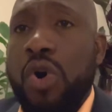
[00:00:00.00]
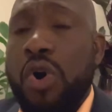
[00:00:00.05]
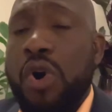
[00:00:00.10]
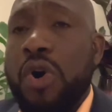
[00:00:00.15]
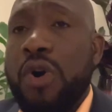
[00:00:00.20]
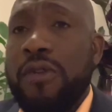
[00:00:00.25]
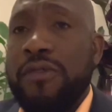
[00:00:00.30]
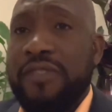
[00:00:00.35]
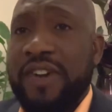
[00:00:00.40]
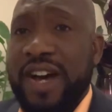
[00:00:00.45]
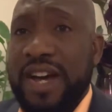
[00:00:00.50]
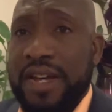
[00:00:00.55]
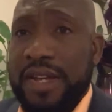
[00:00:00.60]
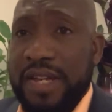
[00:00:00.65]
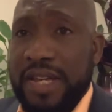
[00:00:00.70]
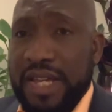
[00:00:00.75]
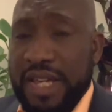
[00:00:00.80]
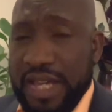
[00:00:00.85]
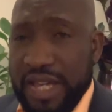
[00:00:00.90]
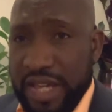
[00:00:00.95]
Over
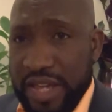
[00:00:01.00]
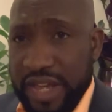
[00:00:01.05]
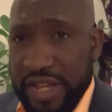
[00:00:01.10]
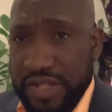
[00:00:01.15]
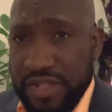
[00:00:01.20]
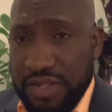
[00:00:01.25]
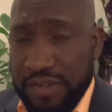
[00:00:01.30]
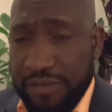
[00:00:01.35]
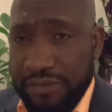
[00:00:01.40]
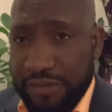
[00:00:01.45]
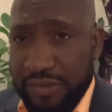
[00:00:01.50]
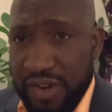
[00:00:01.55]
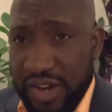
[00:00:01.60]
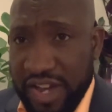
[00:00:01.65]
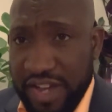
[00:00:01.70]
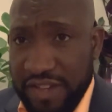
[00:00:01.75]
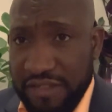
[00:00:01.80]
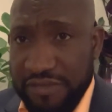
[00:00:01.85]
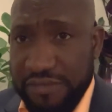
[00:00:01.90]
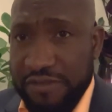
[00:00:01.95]

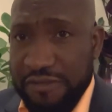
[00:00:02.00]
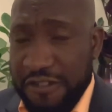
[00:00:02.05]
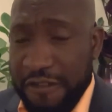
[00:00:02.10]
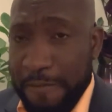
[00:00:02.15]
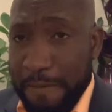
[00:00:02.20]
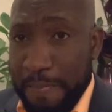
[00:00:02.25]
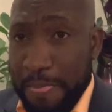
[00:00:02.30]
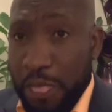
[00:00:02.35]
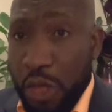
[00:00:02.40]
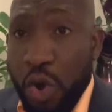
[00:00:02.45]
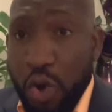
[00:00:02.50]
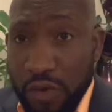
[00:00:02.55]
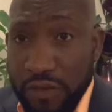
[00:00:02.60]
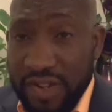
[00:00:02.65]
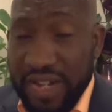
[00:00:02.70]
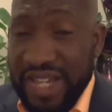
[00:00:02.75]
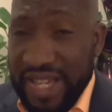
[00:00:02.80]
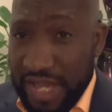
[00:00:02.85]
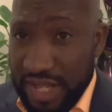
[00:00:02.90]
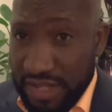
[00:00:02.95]
85
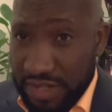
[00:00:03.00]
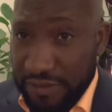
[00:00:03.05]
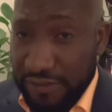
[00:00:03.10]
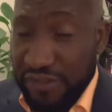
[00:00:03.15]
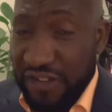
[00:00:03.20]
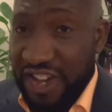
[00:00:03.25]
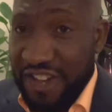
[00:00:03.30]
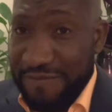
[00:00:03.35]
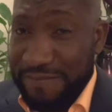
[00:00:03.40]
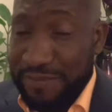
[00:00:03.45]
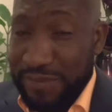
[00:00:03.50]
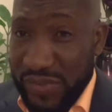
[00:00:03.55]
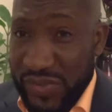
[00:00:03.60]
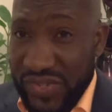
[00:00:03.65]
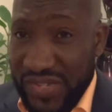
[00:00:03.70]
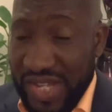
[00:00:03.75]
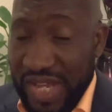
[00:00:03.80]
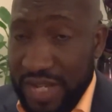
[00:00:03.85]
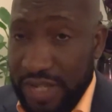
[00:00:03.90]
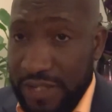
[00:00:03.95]
over
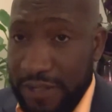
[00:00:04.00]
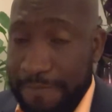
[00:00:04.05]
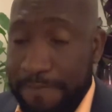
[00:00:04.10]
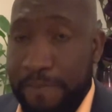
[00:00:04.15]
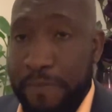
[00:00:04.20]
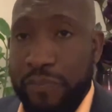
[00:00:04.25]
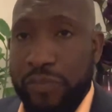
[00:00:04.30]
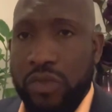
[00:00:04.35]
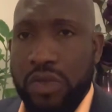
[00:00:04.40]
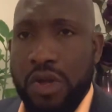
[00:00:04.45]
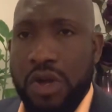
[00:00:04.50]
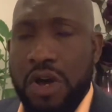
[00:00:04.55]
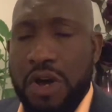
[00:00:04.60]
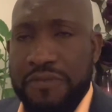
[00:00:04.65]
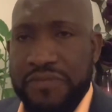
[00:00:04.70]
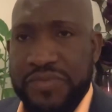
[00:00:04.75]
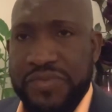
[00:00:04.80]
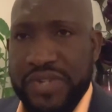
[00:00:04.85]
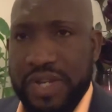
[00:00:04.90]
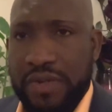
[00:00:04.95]
85%
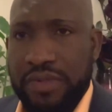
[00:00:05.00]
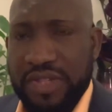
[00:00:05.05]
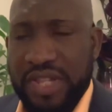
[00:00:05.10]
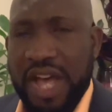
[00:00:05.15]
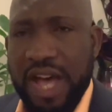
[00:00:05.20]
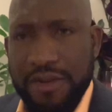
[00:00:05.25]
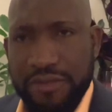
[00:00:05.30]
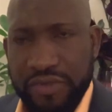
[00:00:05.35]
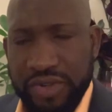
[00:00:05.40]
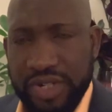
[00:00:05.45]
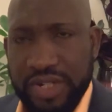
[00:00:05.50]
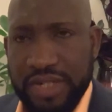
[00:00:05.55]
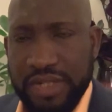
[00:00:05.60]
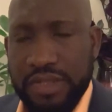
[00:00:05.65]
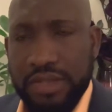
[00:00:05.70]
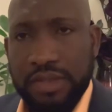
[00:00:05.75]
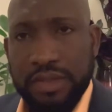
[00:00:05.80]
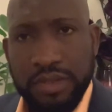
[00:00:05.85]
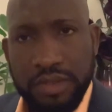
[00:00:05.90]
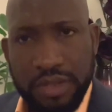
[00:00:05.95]
of South
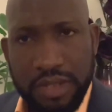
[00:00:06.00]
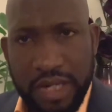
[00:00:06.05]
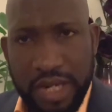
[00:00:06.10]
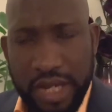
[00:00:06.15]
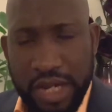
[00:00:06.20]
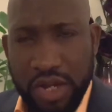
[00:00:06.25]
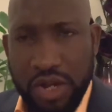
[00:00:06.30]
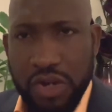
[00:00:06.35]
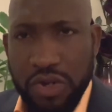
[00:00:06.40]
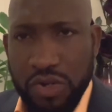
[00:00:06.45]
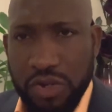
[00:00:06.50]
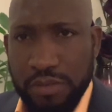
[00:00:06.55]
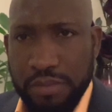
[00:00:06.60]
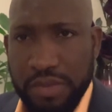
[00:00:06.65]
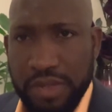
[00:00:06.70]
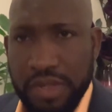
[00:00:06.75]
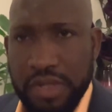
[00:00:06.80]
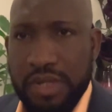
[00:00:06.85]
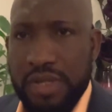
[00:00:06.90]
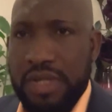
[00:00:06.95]
African
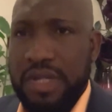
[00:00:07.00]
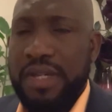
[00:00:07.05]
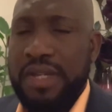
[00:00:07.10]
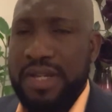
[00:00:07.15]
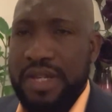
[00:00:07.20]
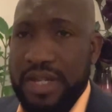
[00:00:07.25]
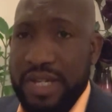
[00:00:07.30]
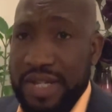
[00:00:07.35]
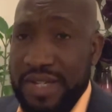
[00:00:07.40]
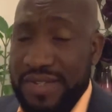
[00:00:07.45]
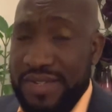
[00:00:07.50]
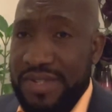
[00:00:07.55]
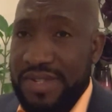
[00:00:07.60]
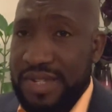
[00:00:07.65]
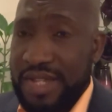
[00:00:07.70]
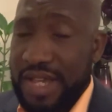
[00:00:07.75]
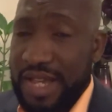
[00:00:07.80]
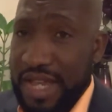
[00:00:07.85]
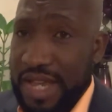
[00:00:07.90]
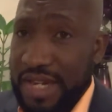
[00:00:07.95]
economy
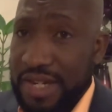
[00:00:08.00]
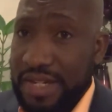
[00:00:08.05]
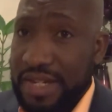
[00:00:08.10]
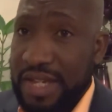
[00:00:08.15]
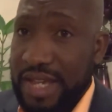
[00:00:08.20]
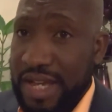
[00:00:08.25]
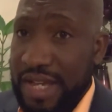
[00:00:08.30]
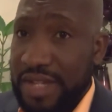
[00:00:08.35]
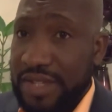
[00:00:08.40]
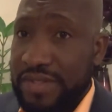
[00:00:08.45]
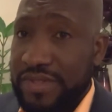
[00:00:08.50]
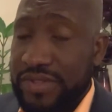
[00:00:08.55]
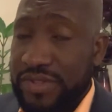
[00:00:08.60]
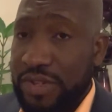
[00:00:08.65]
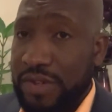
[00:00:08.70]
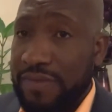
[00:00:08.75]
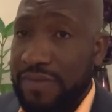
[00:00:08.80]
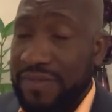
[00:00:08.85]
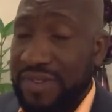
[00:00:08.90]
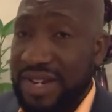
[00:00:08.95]
is in the
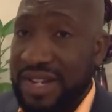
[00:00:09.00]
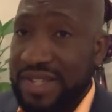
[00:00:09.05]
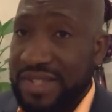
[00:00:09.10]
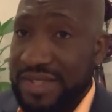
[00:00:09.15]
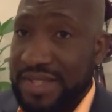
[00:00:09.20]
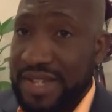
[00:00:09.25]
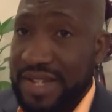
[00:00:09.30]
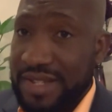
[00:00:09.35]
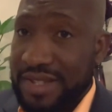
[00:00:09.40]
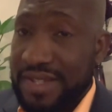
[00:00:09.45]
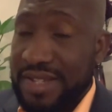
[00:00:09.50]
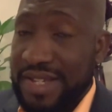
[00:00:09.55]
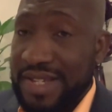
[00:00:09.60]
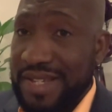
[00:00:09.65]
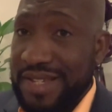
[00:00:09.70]
hands of less than